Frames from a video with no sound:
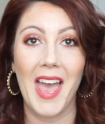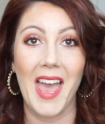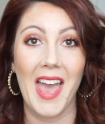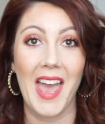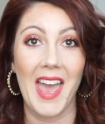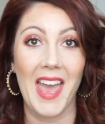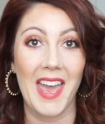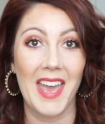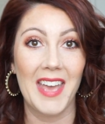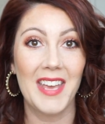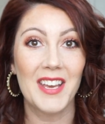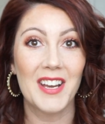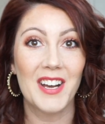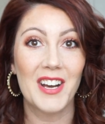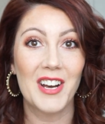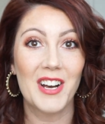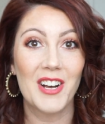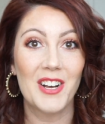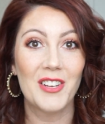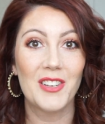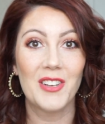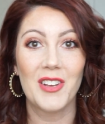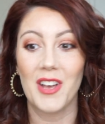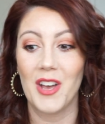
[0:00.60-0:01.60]
Hey
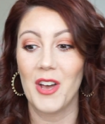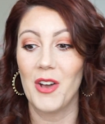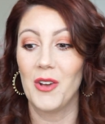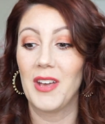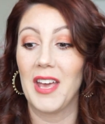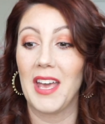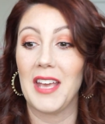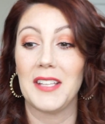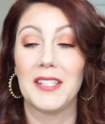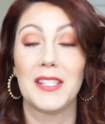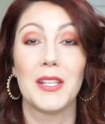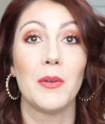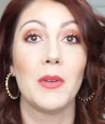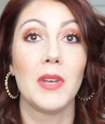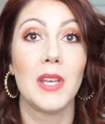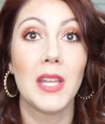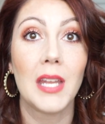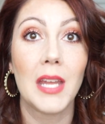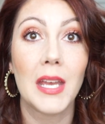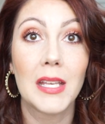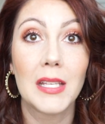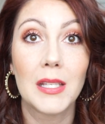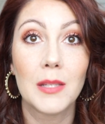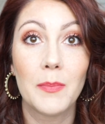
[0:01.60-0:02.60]
y'all. Okay, so it
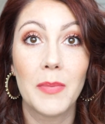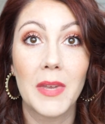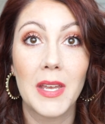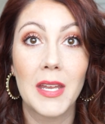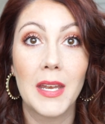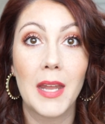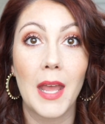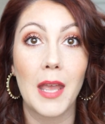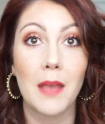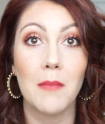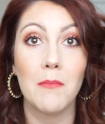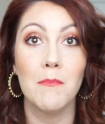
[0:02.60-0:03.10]
has been a